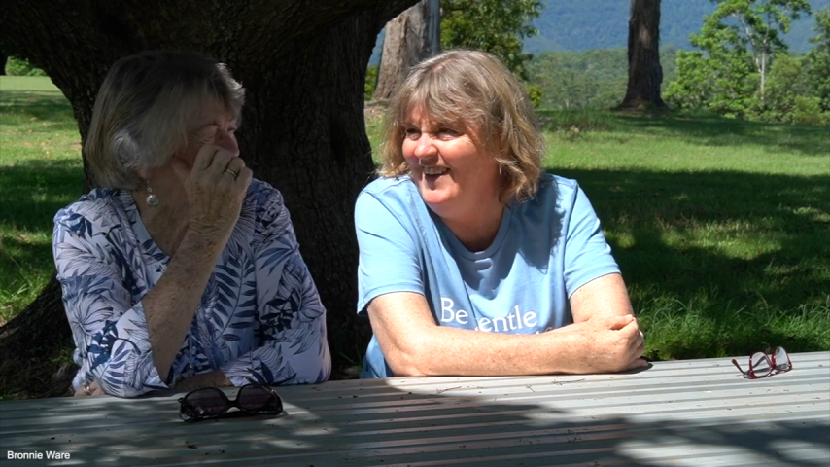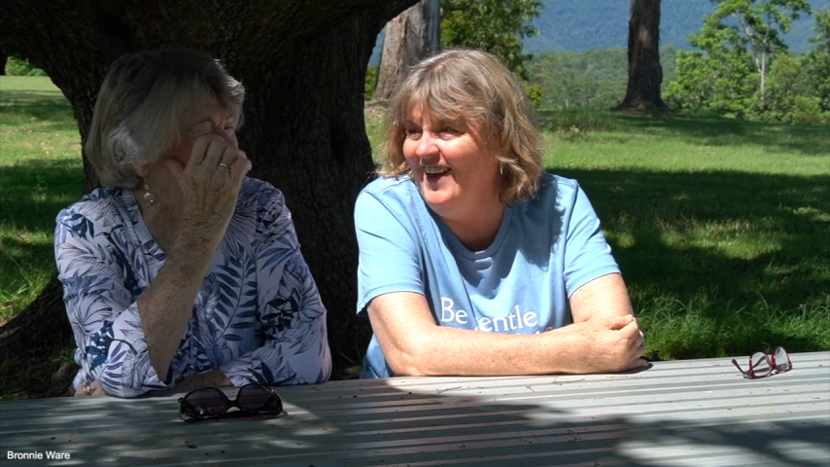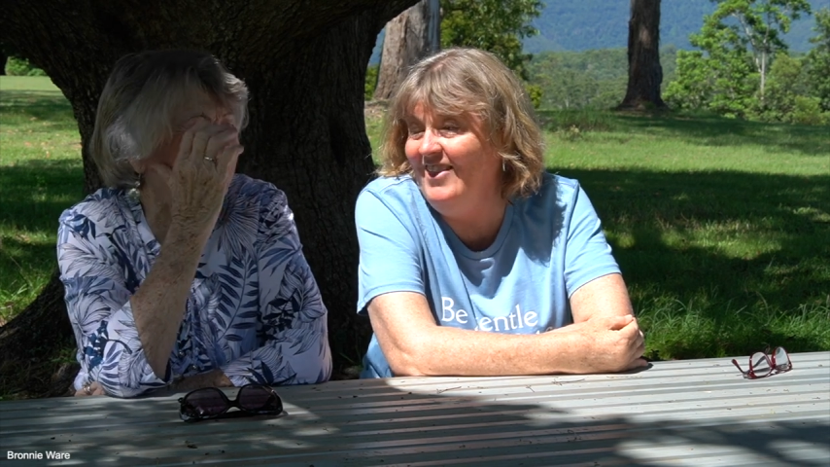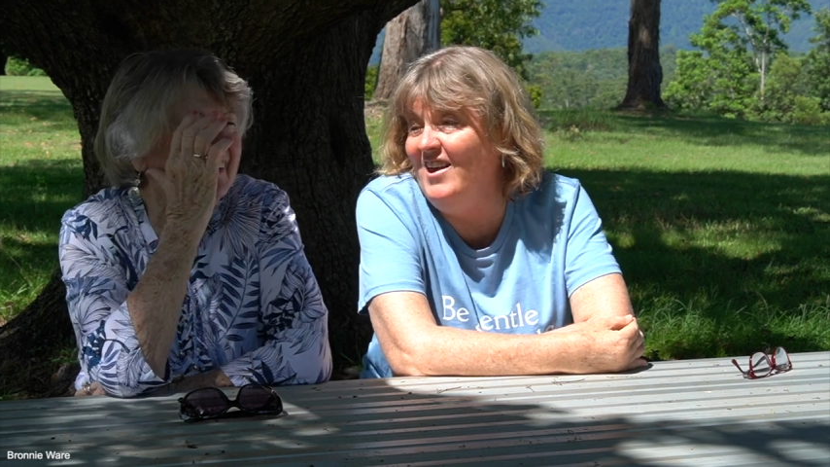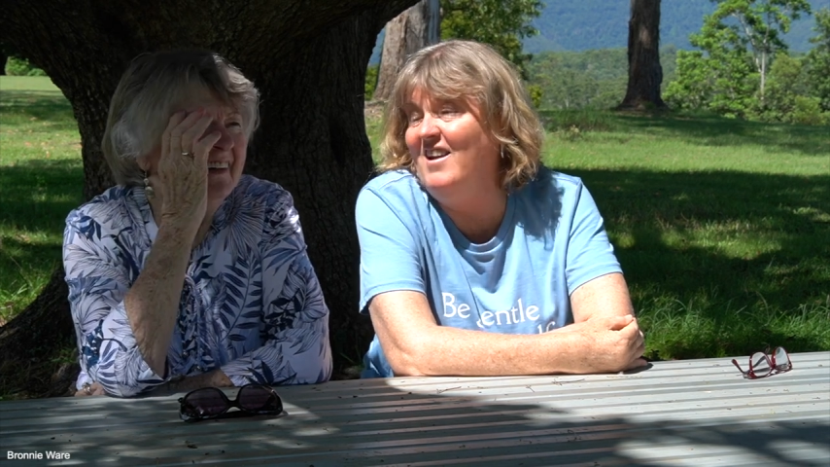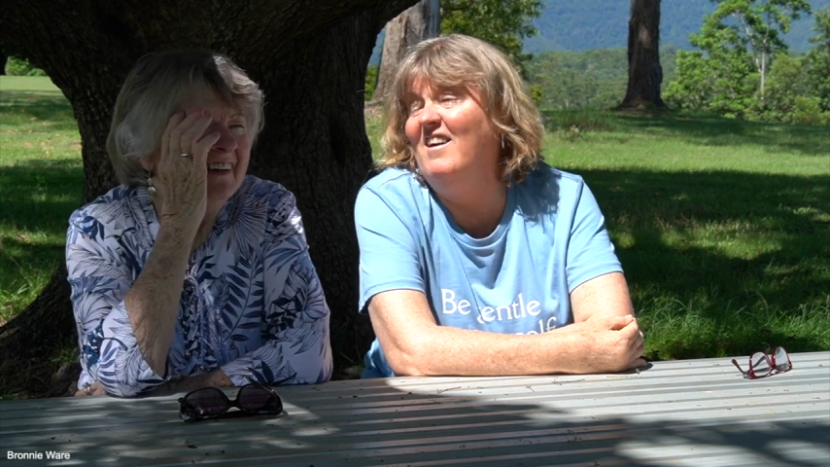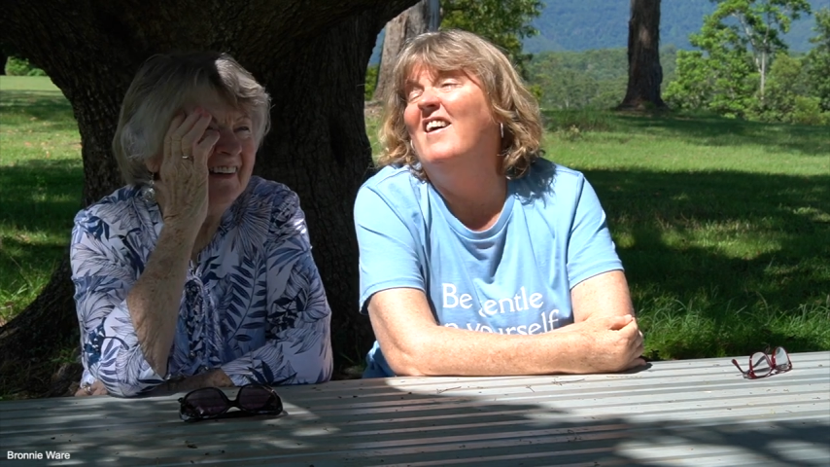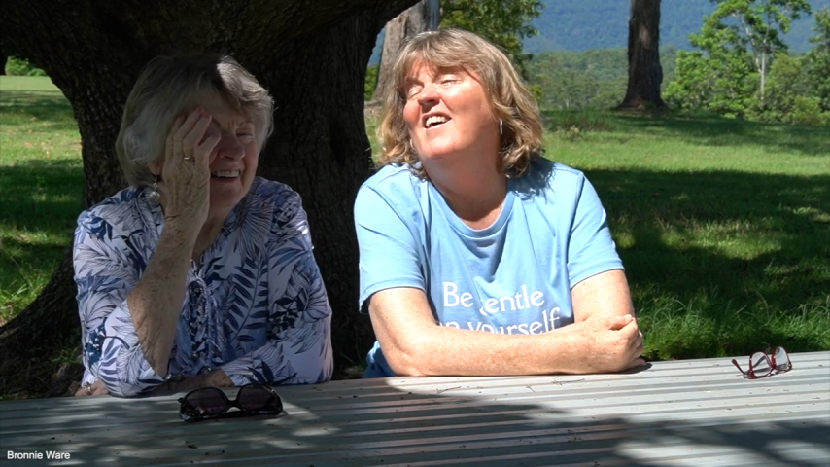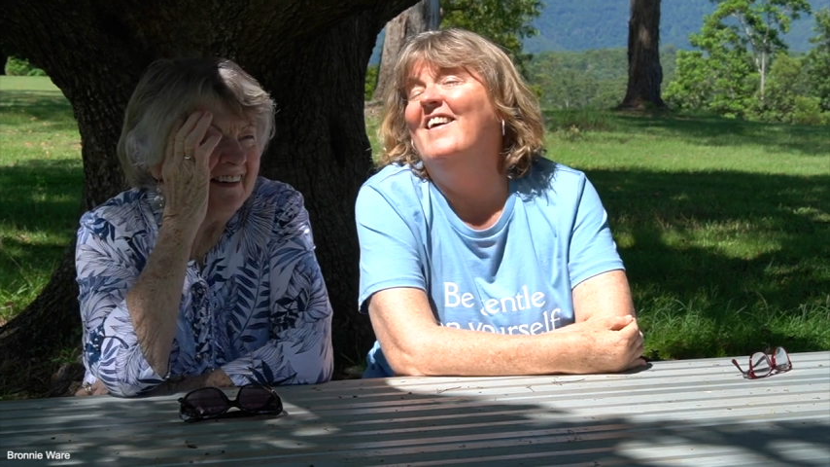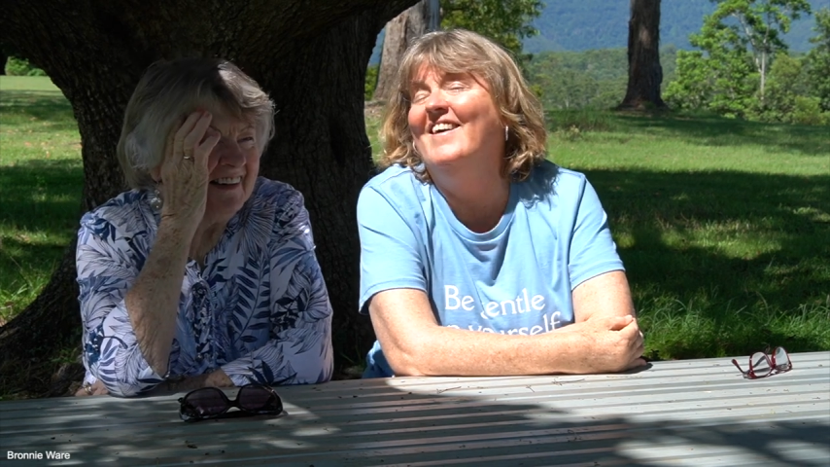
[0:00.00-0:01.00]
And they're
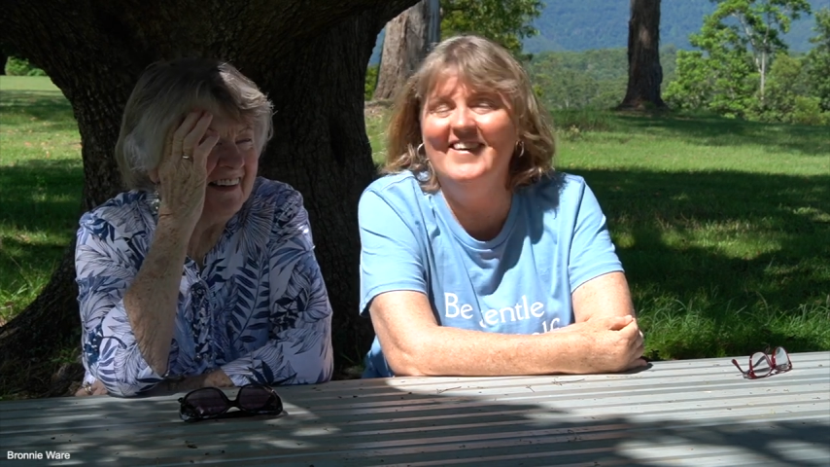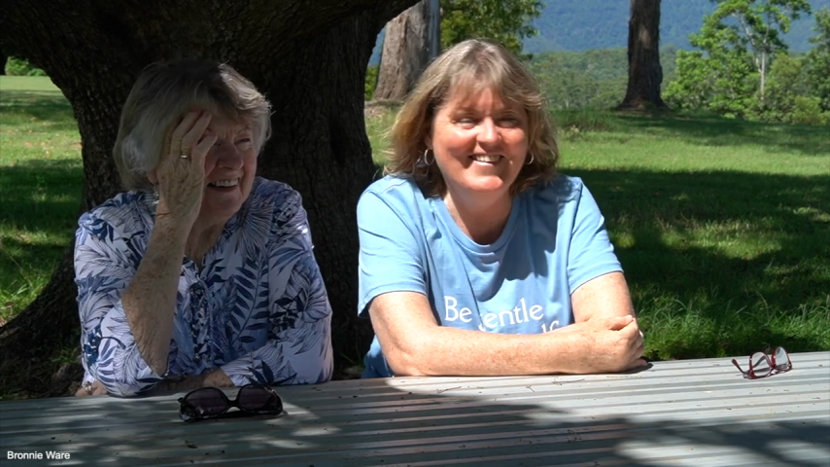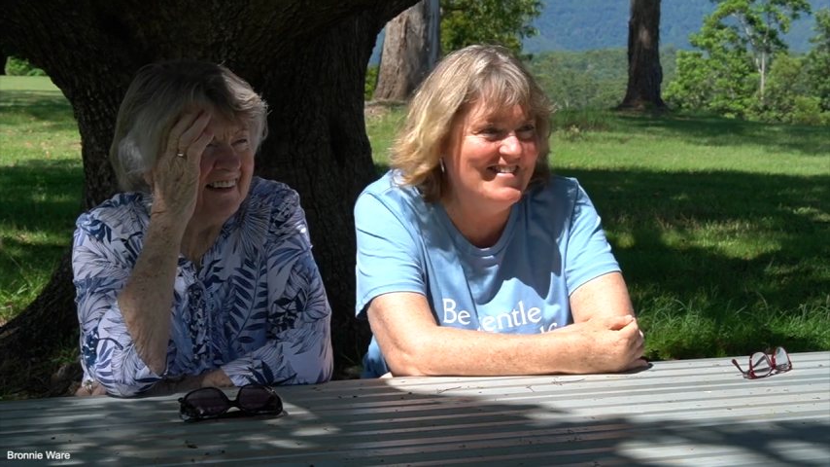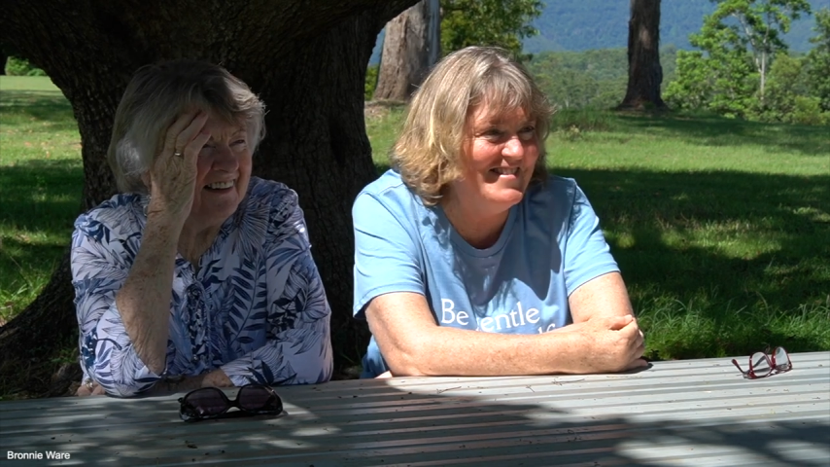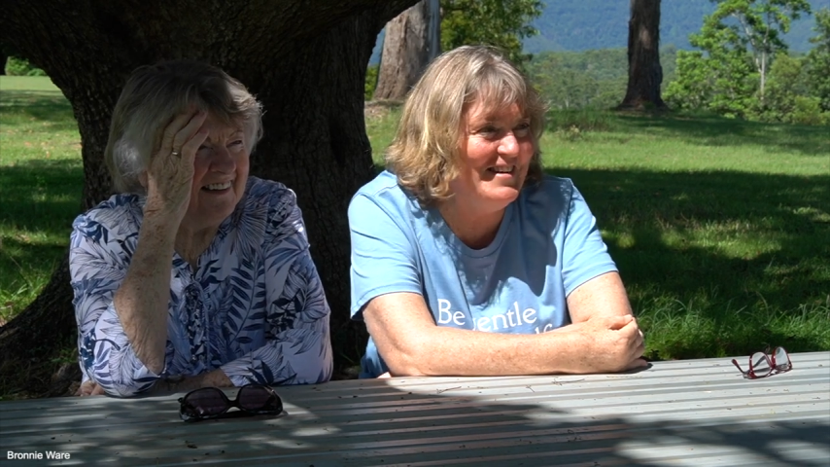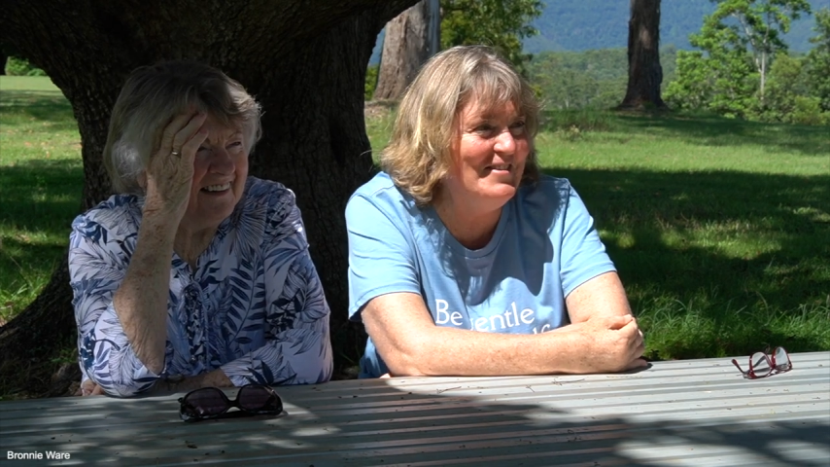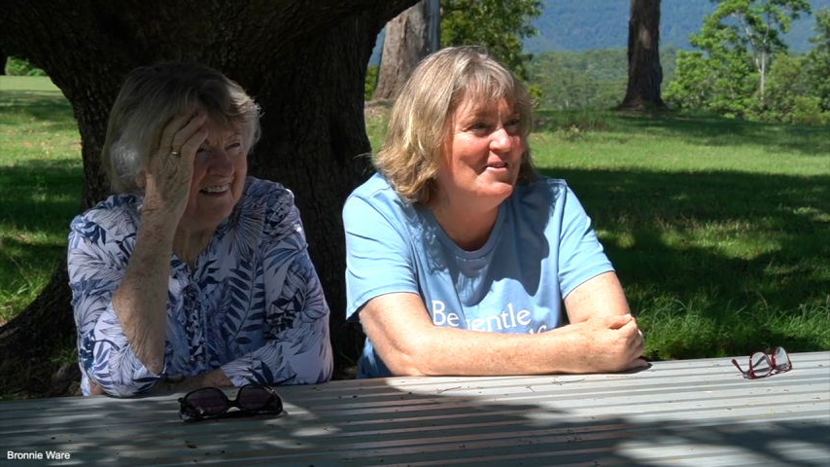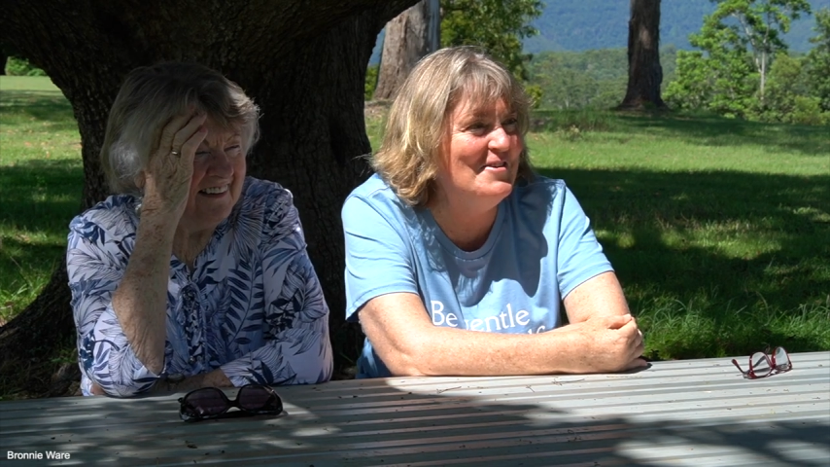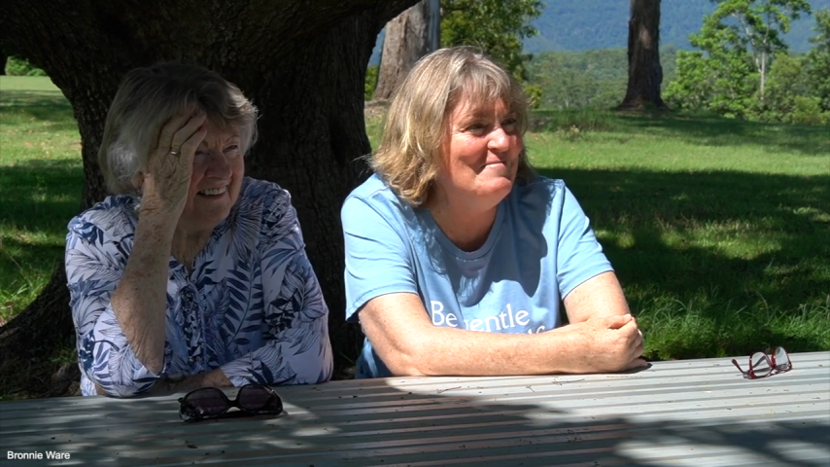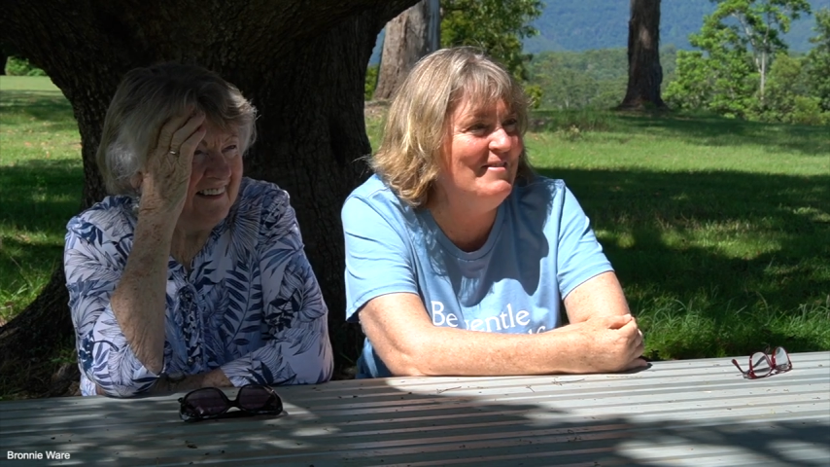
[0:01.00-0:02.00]
like, just ignored